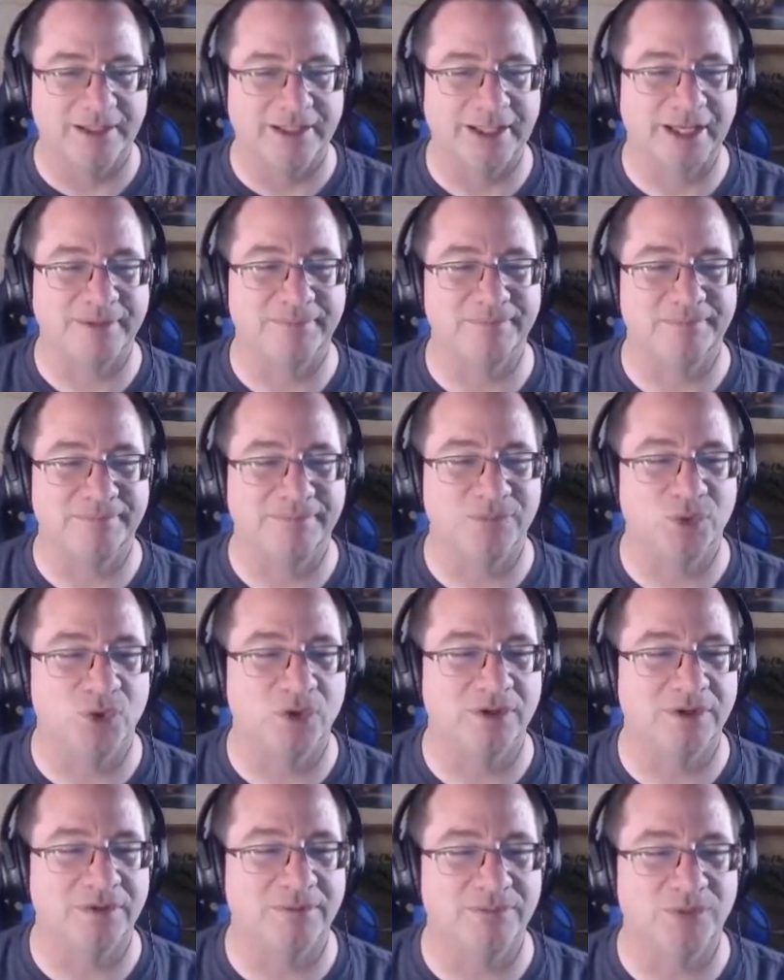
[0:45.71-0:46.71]
Yep,
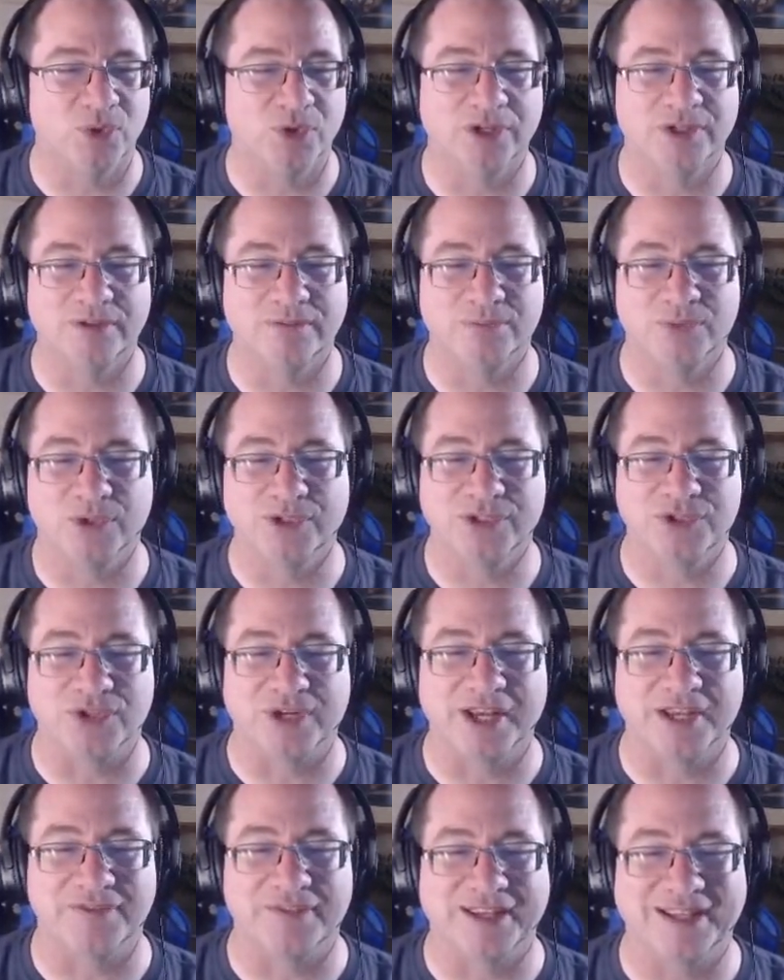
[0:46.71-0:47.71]
more, more, more driving.